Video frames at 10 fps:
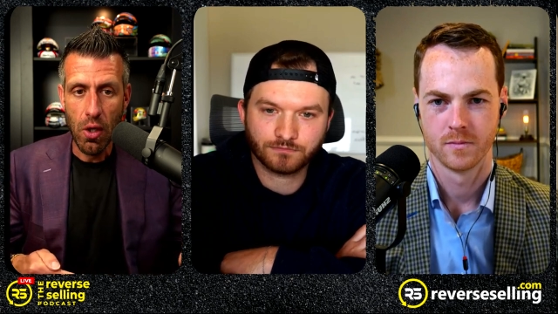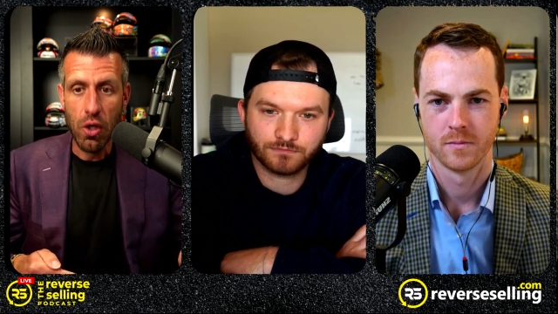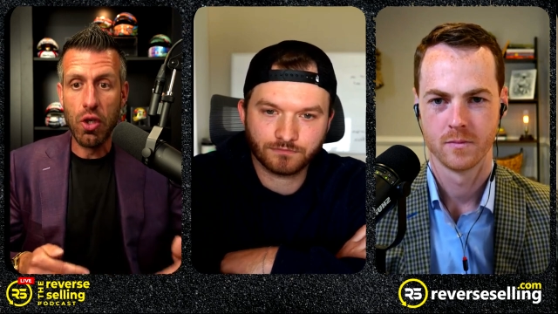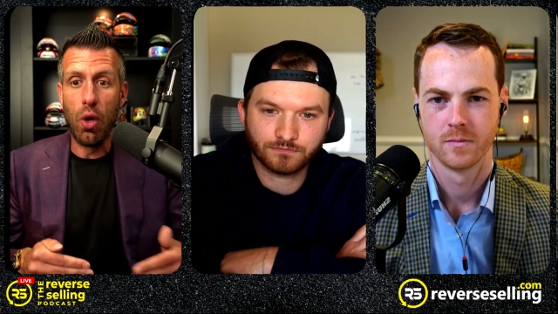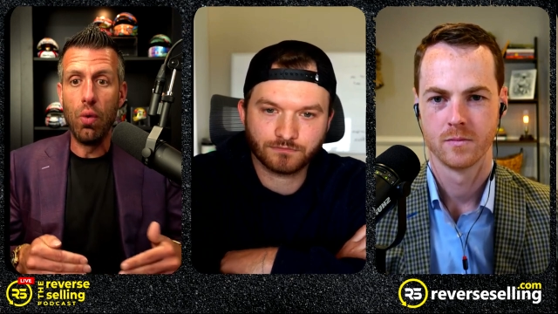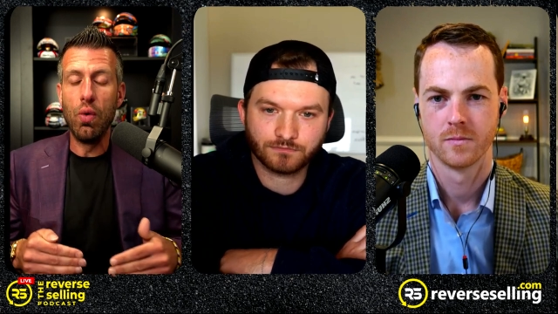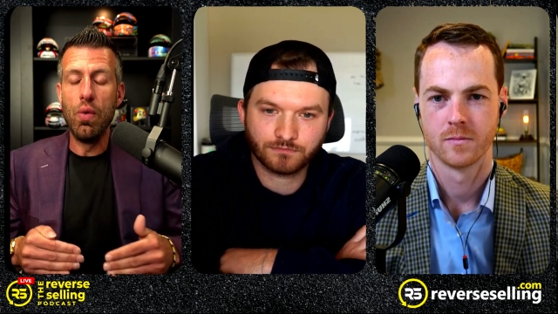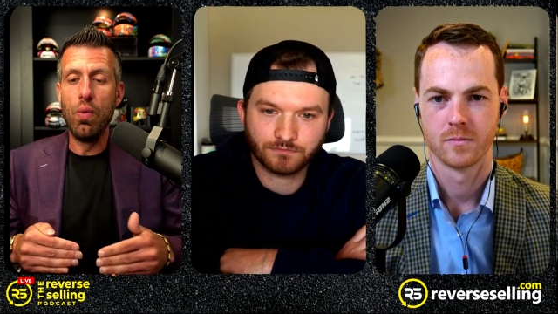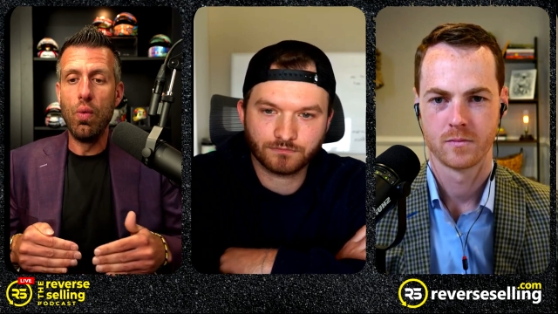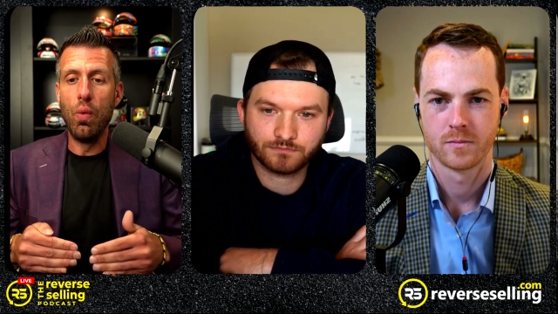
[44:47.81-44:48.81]
Speaker 1: So
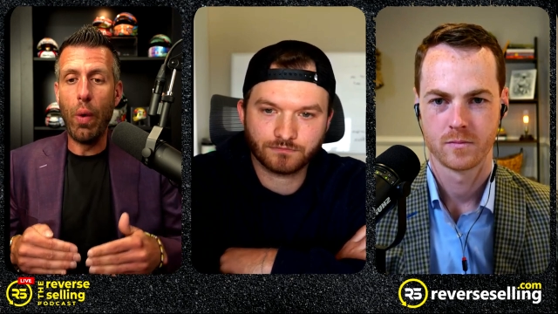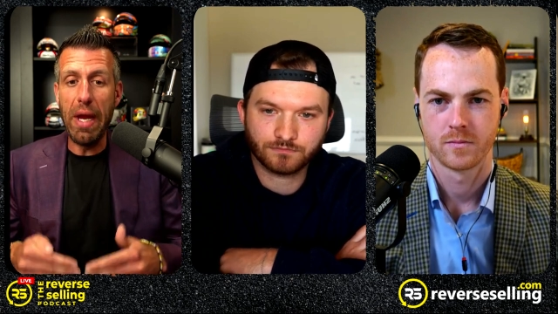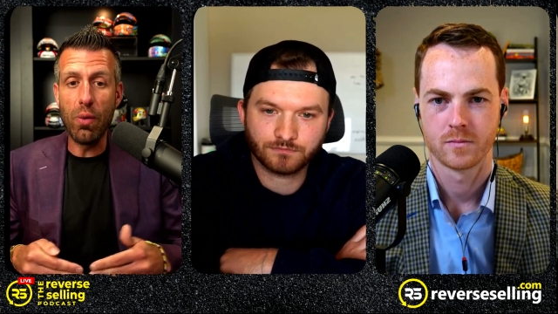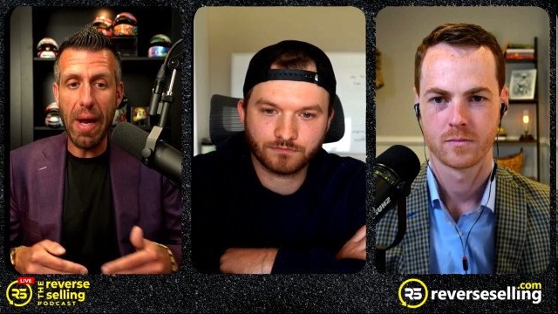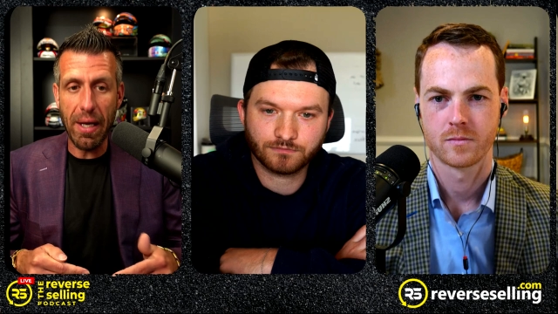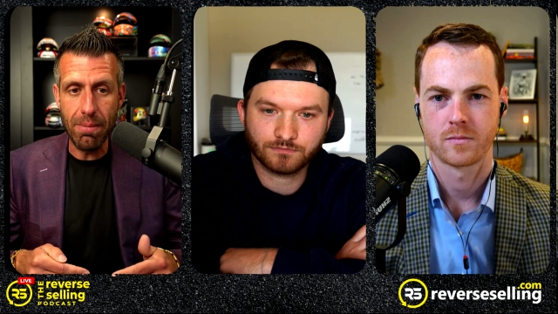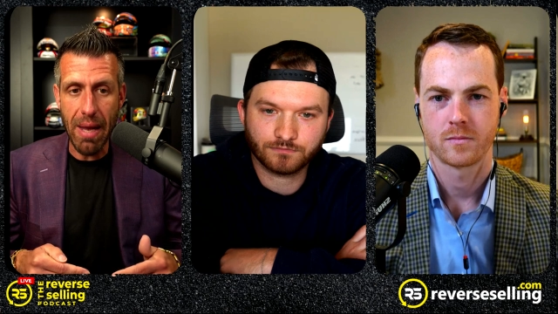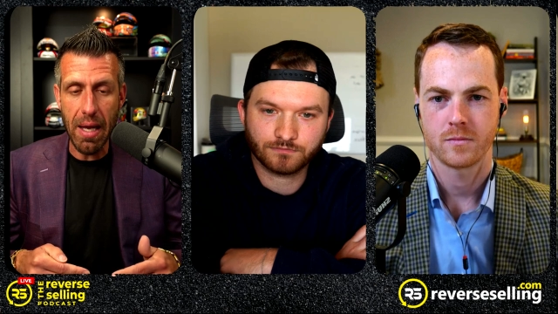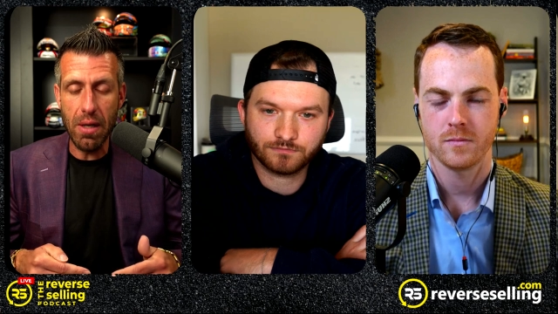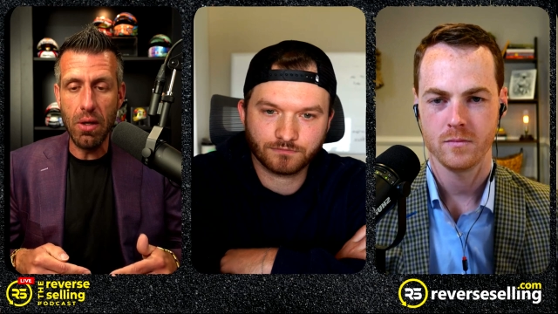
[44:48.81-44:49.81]
we
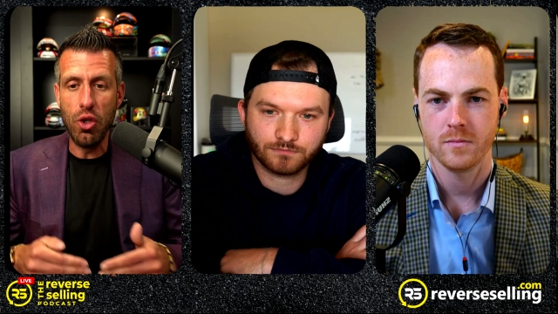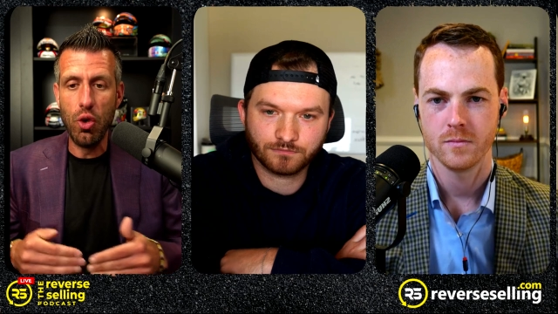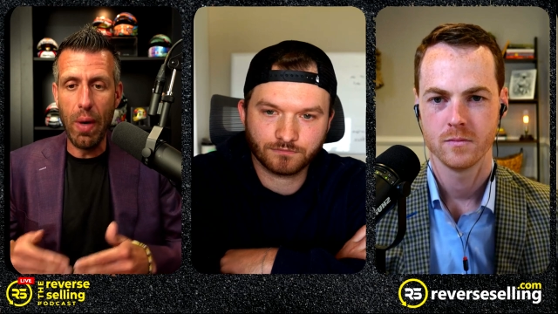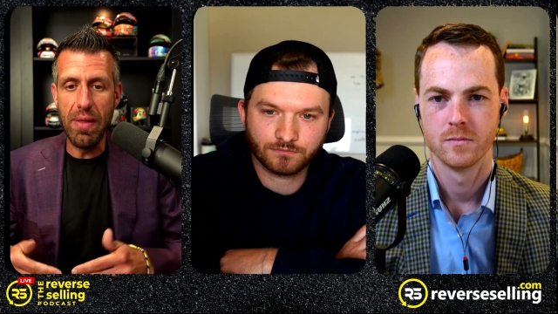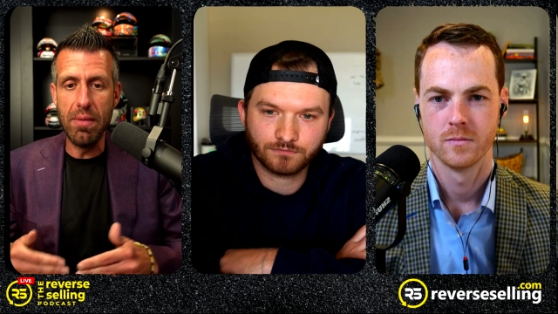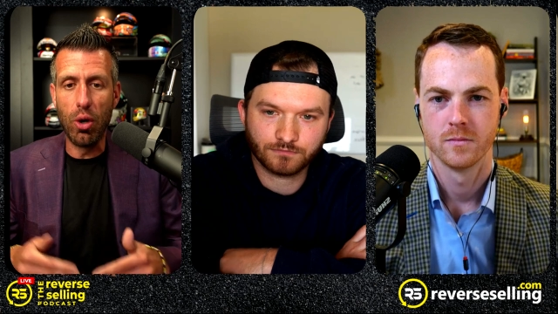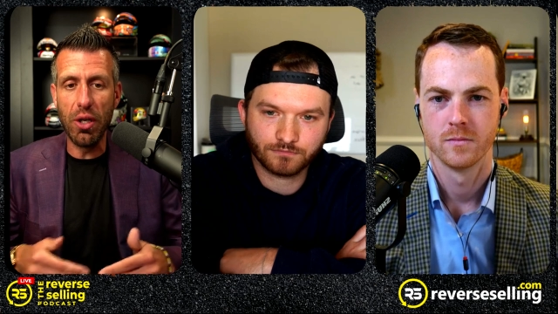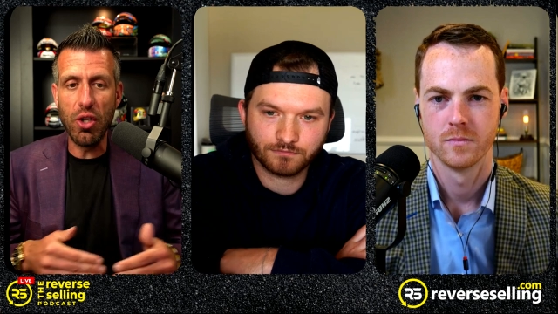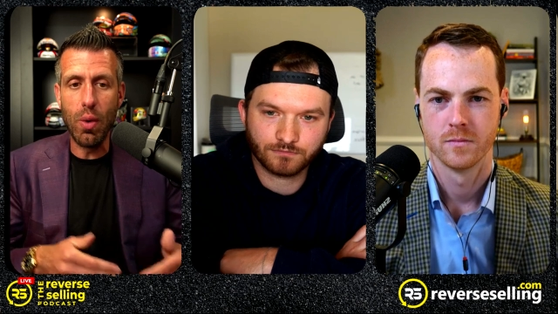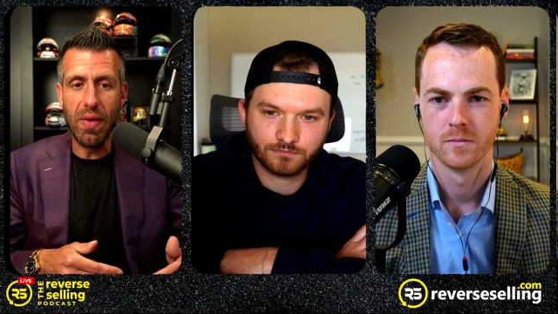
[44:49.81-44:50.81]
recommend you win the
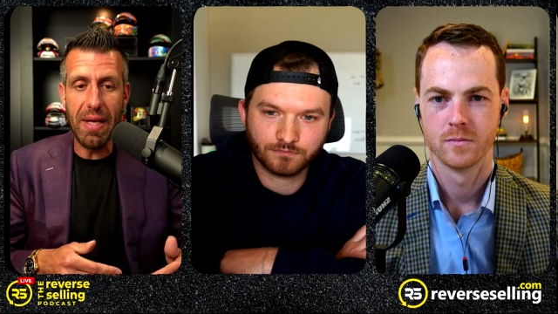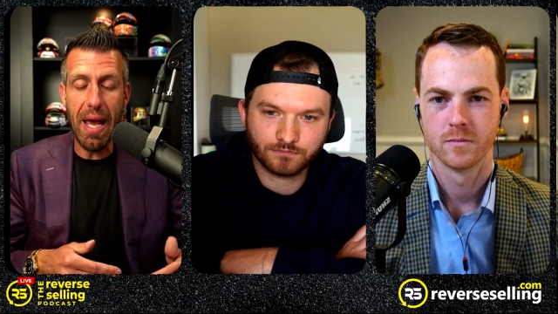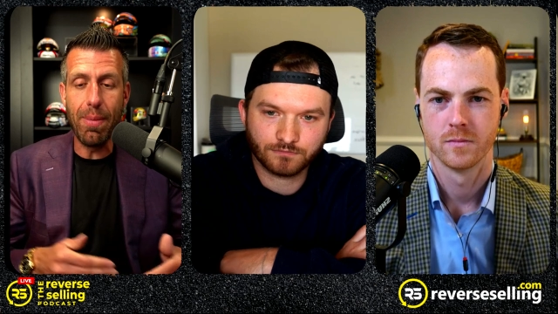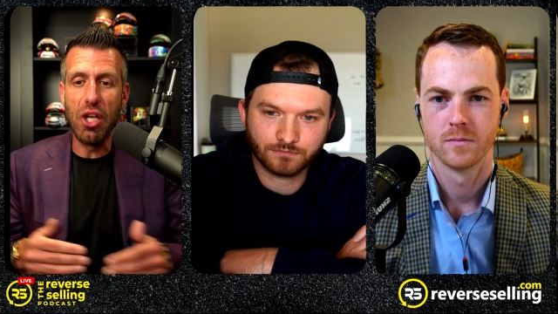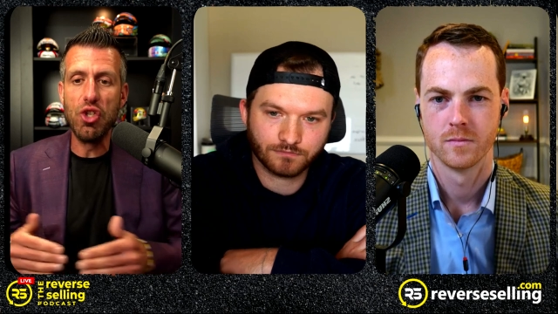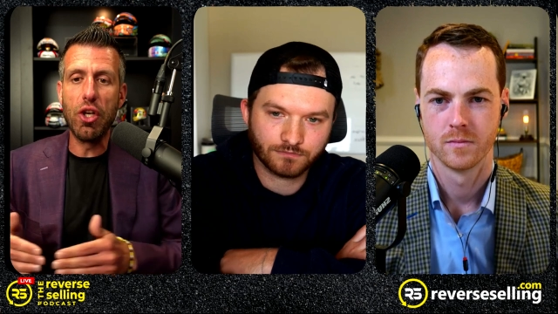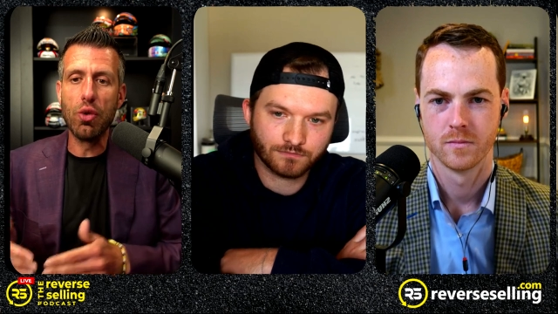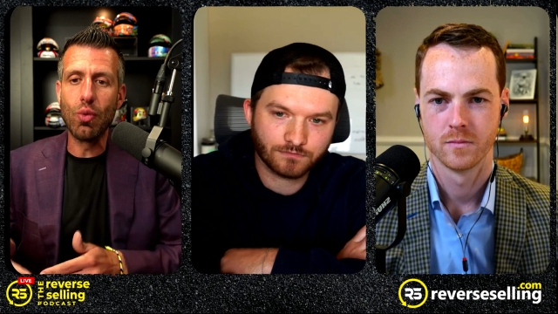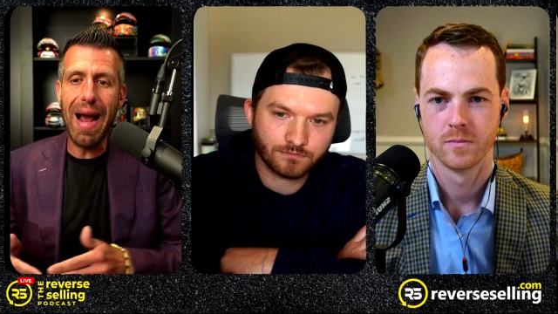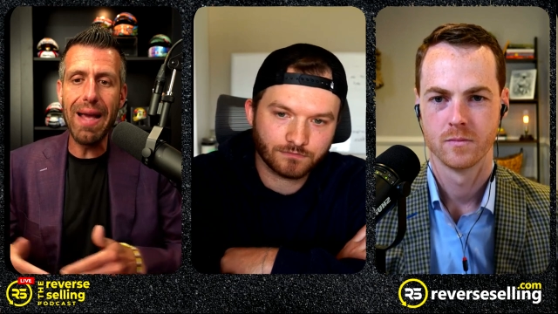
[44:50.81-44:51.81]
morning, you win the day because you
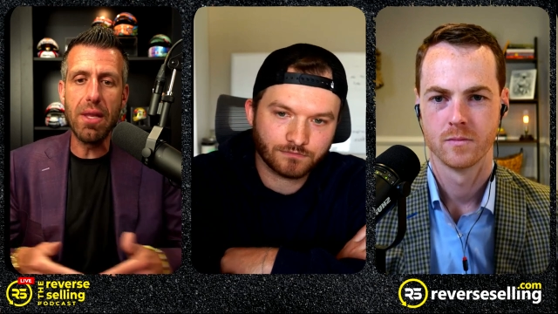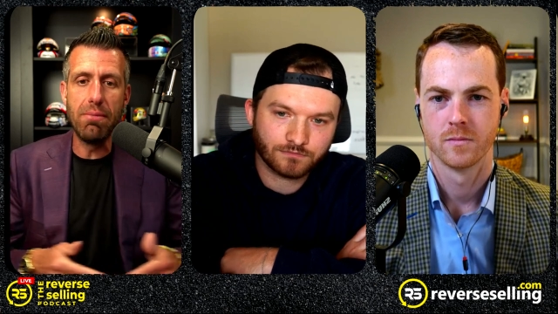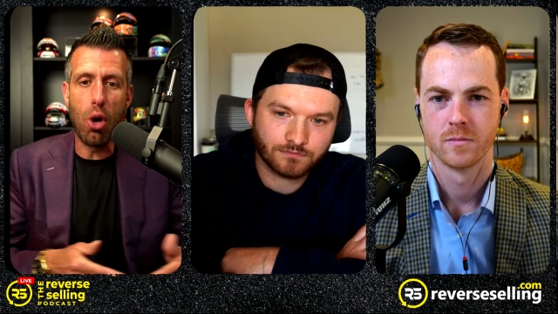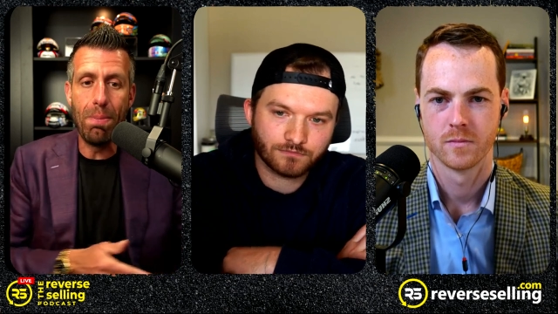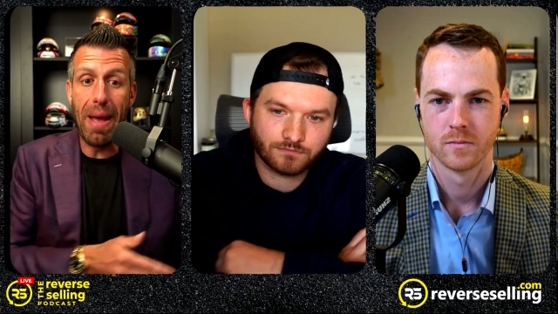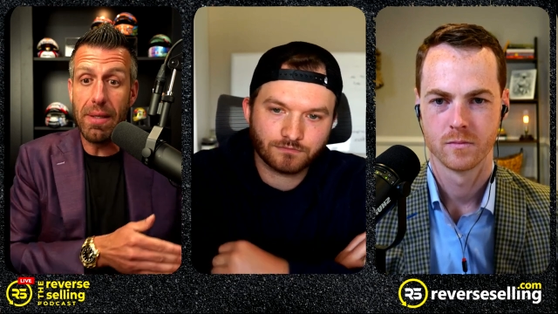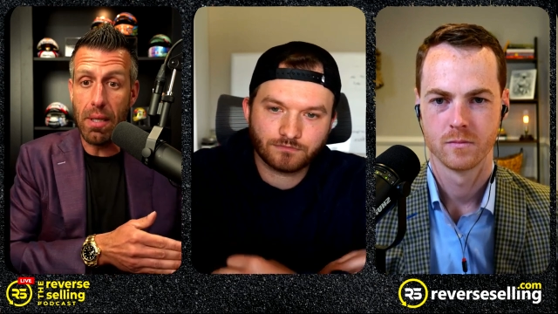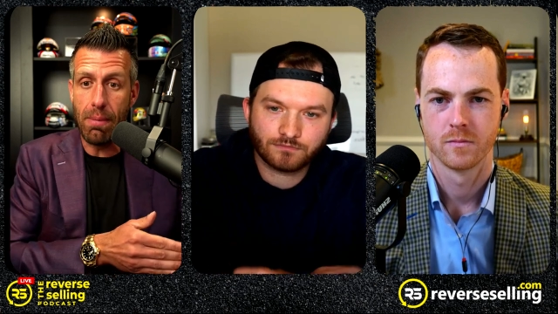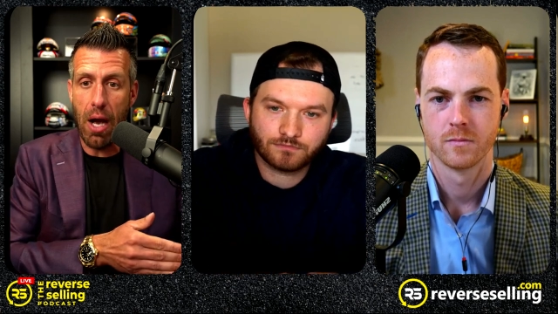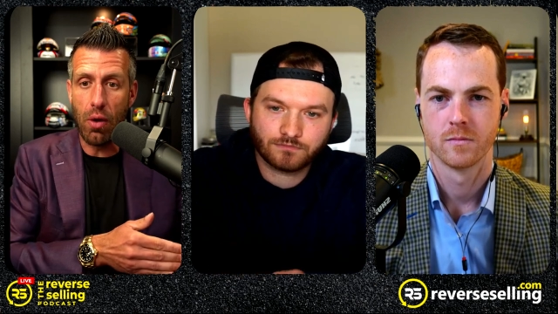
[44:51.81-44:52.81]
can ride the
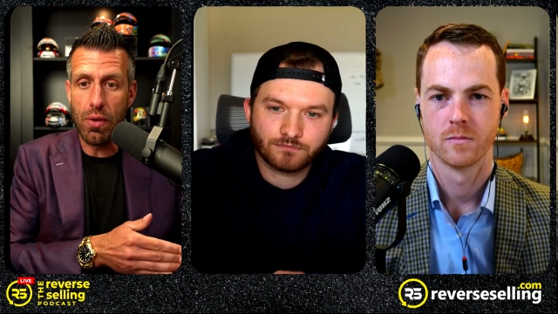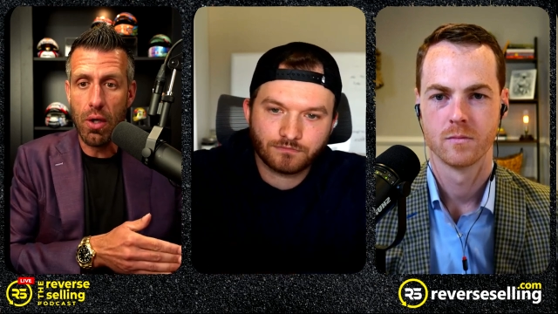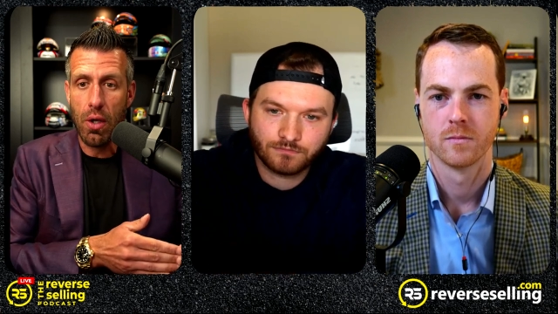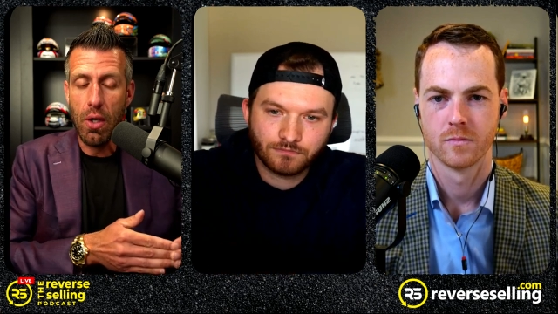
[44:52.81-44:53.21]
momentum out.